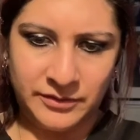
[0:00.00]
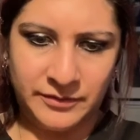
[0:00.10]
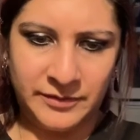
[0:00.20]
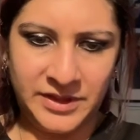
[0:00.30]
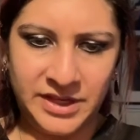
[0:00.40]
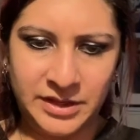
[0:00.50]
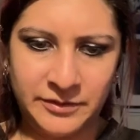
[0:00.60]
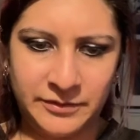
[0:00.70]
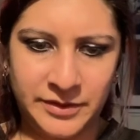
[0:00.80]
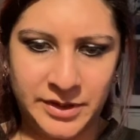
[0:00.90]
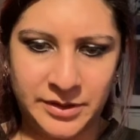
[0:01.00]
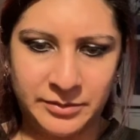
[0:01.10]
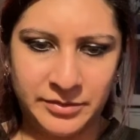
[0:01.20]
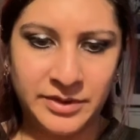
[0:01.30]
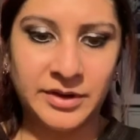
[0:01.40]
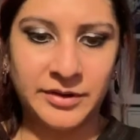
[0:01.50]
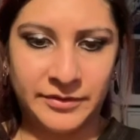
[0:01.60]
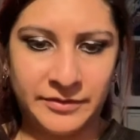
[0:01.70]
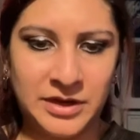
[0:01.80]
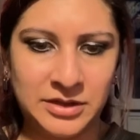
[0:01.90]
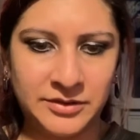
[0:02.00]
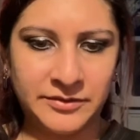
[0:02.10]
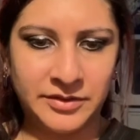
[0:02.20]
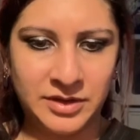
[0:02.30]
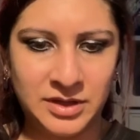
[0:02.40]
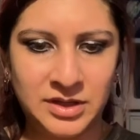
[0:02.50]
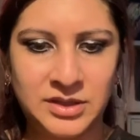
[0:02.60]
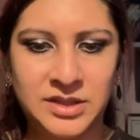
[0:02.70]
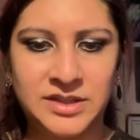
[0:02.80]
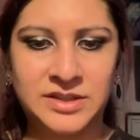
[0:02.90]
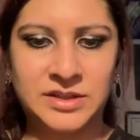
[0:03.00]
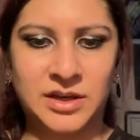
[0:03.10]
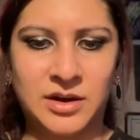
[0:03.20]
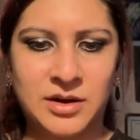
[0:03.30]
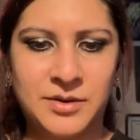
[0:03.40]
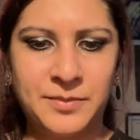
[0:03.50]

fleeing from the fall of Istara.